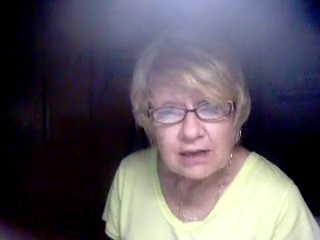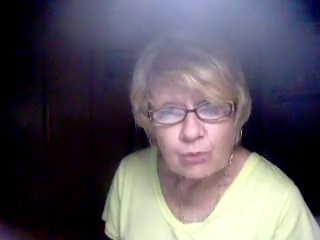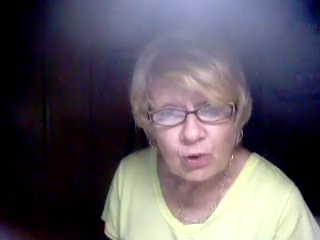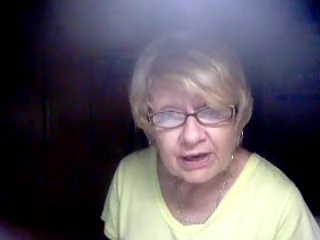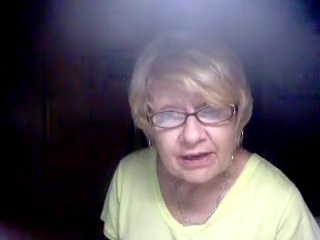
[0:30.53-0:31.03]

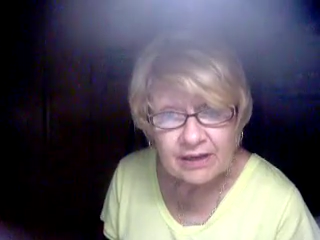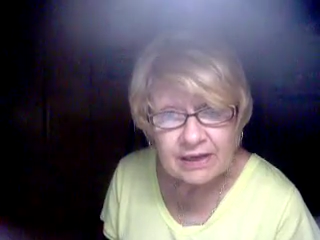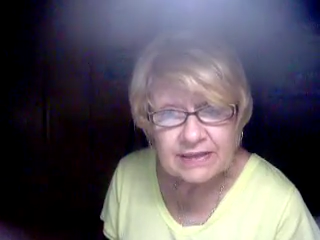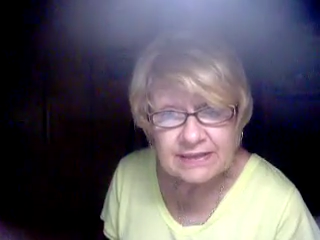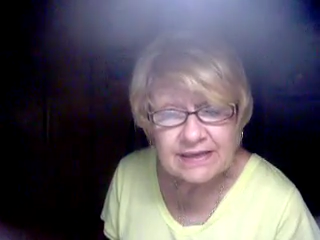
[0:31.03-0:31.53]
What can
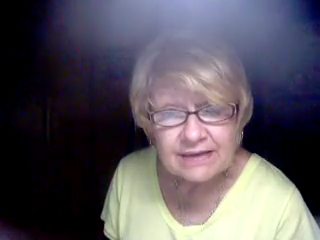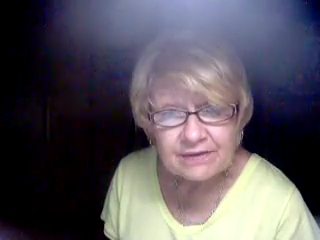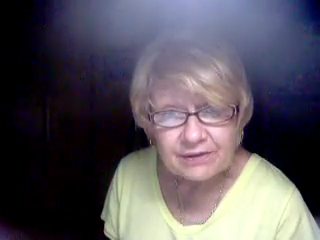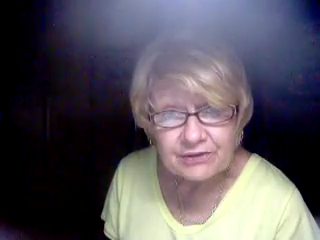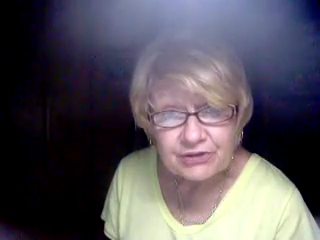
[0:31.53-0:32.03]
I
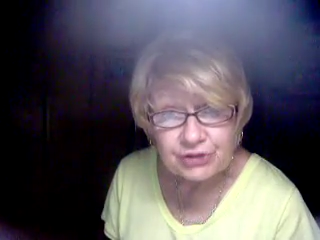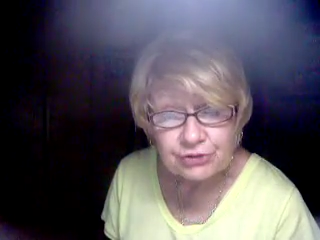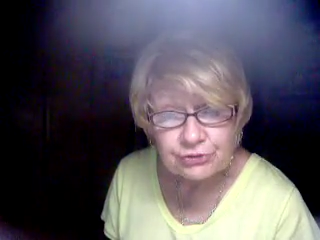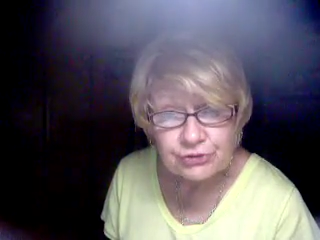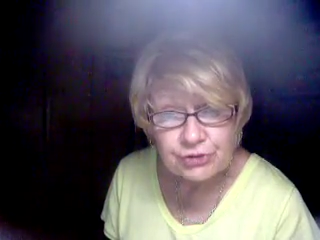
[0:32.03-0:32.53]
tell the
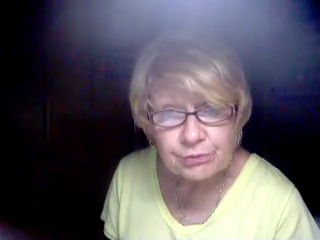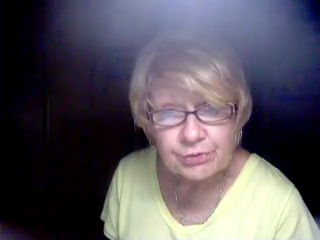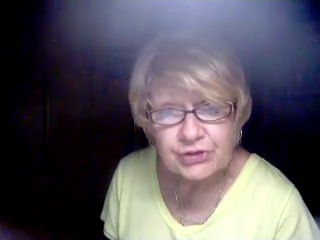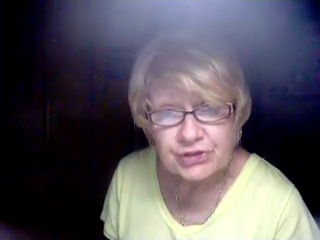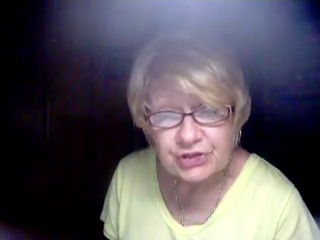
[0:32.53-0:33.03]

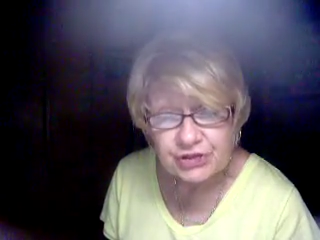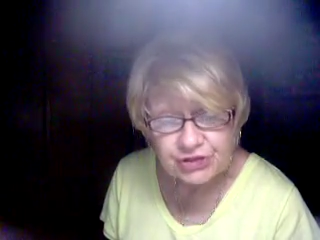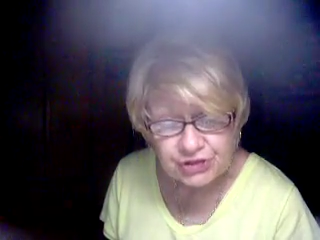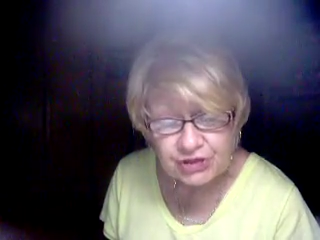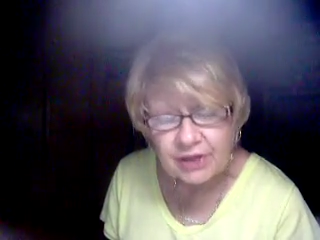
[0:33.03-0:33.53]
YouTubers to
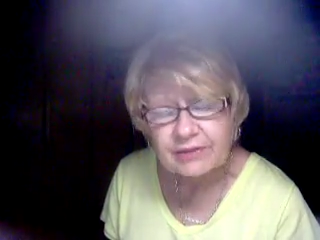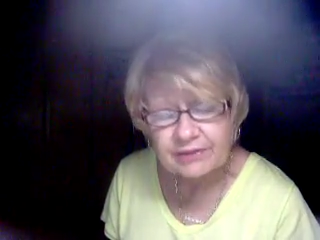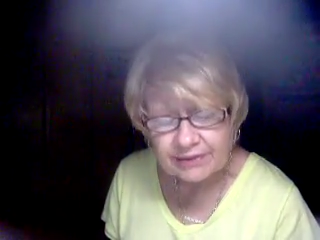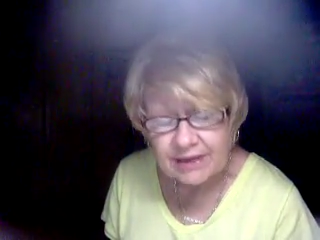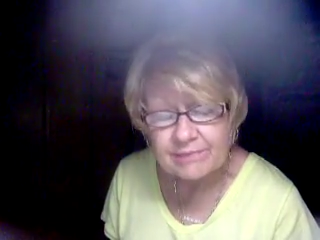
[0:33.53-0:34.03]
shut
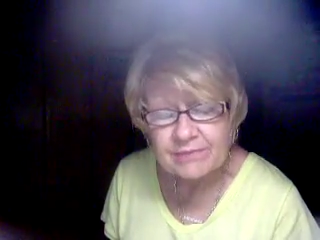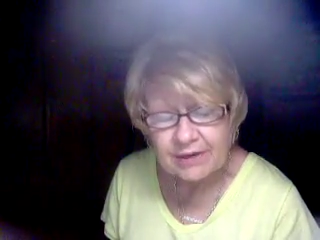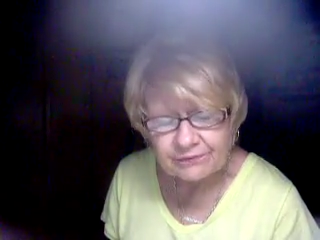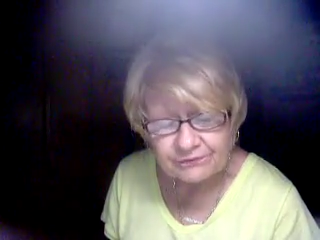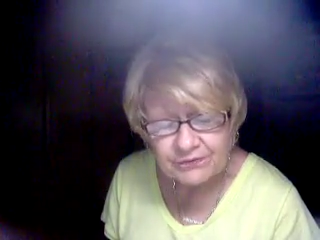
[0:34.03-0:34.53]
them
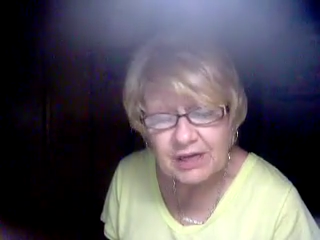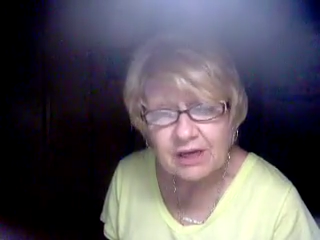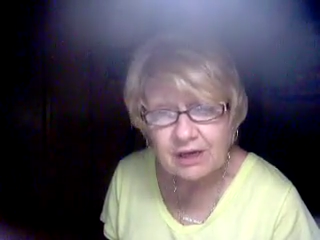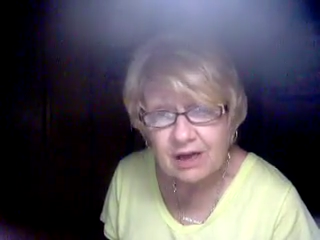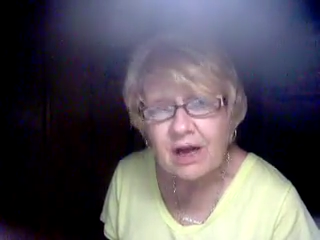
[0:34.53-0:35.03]
the
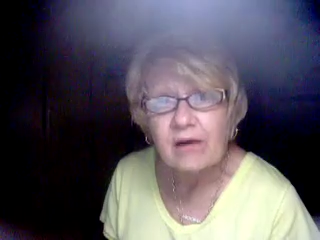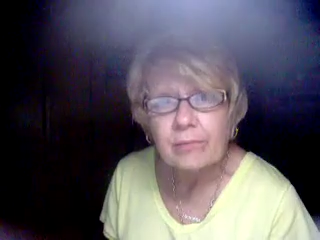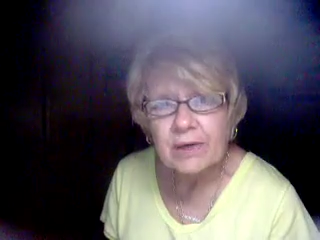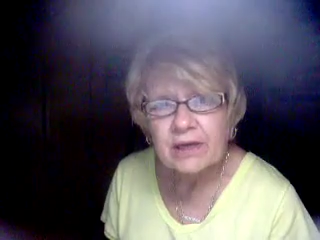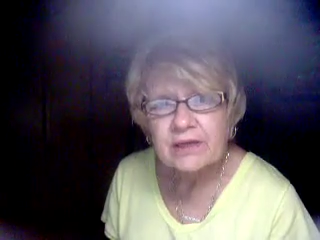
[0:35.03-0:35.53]
fuck up?
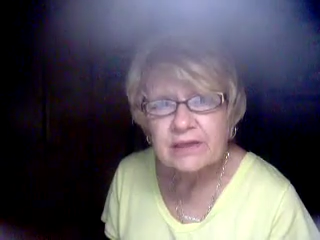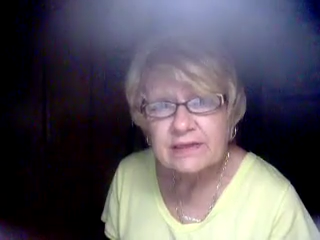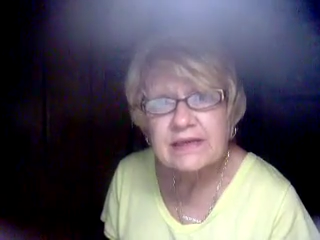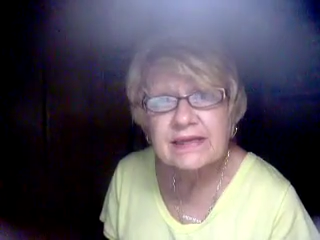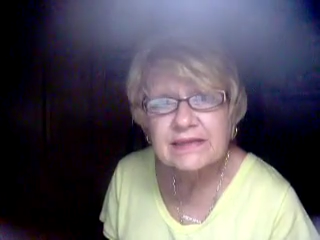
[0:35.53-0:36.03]

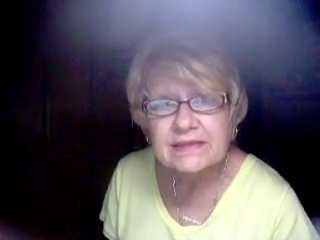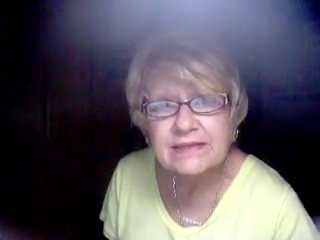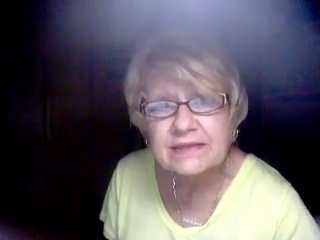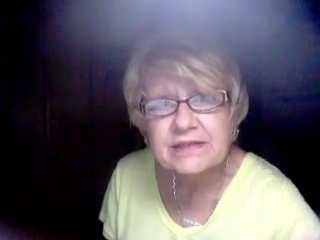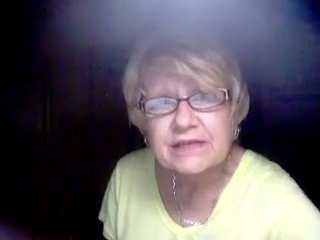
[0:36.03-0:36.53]
Thanks,
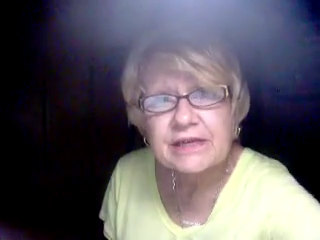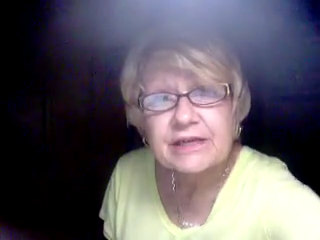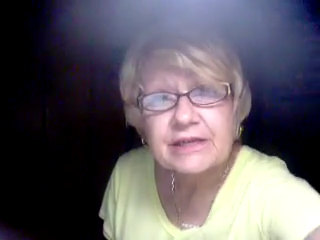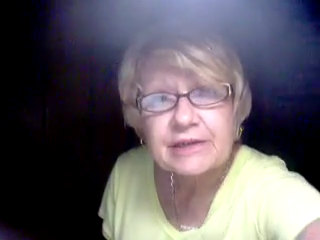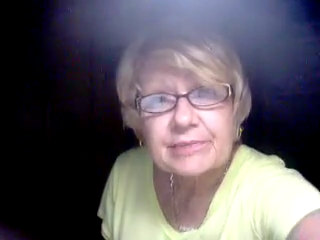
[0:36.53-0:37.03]

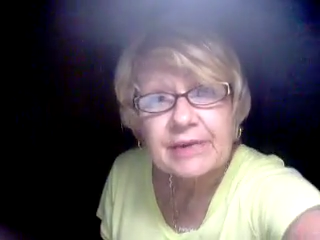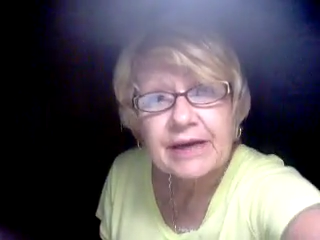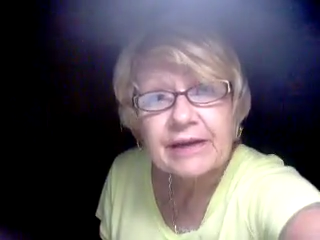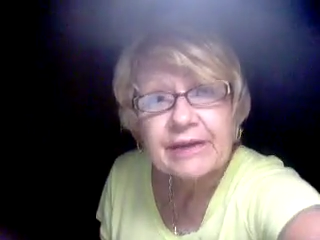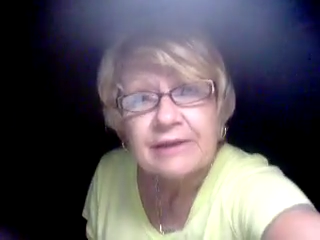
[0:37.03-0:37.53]
TJ.
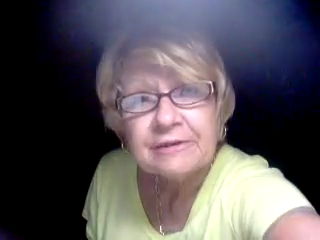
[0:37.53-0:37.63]
Bye.